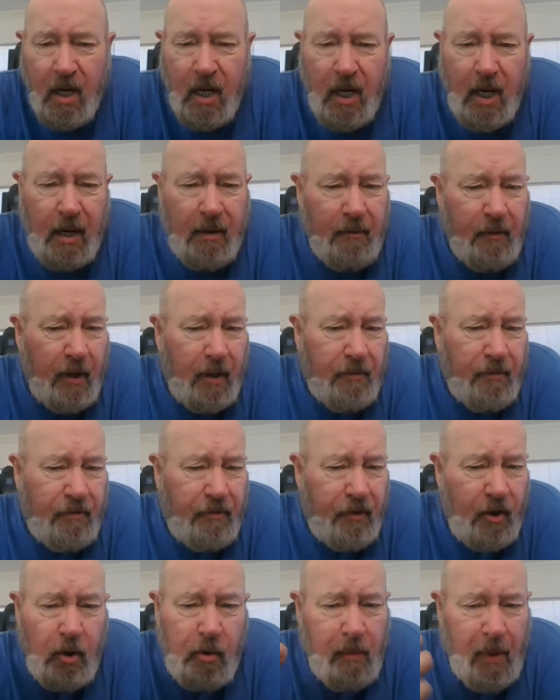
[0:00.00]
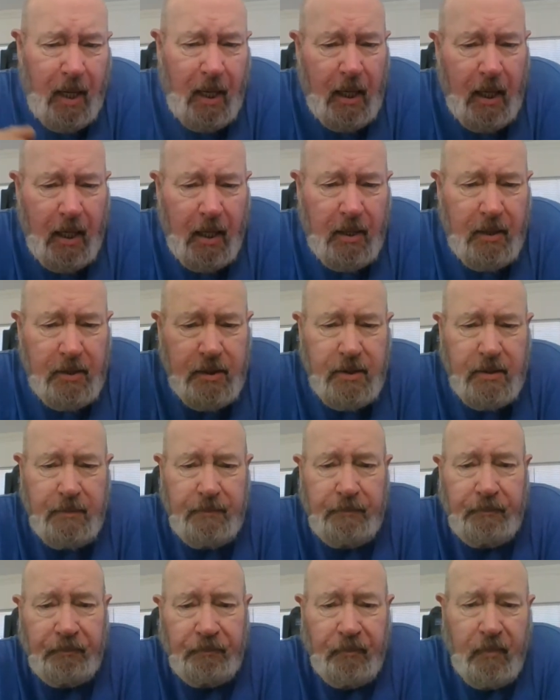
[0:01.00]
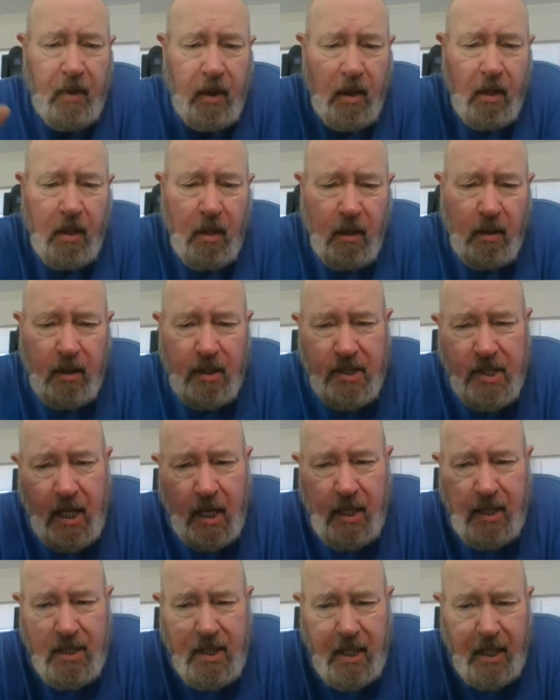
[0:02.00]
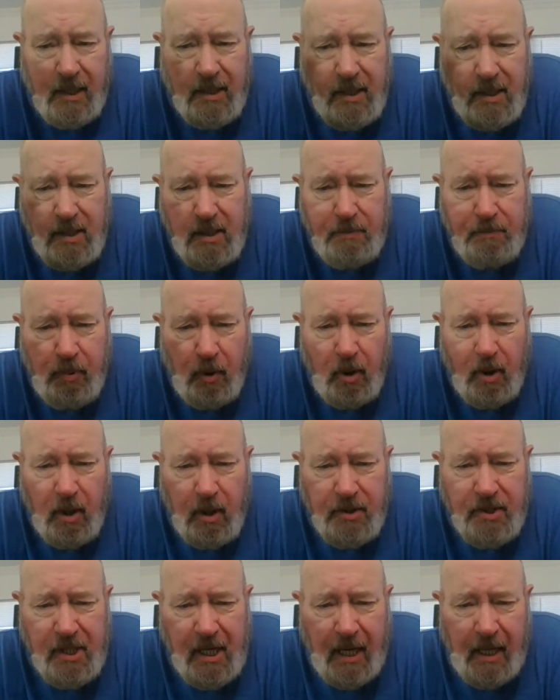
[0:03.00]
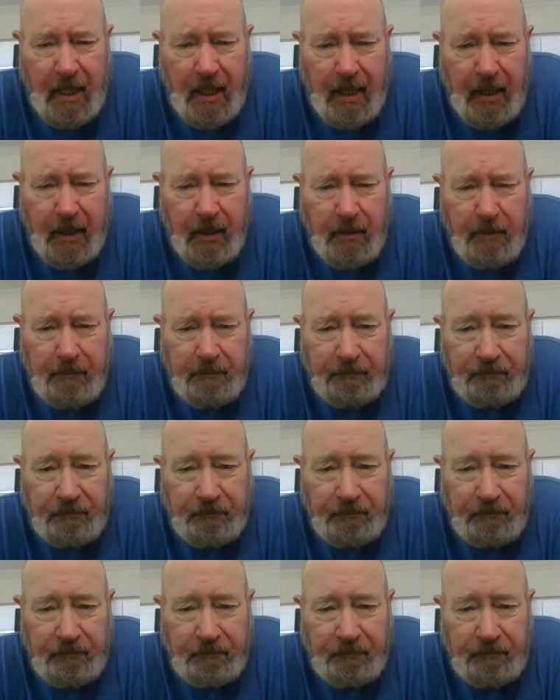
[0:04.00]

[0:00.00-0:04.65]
every few miles, the state of Texas has put a little sign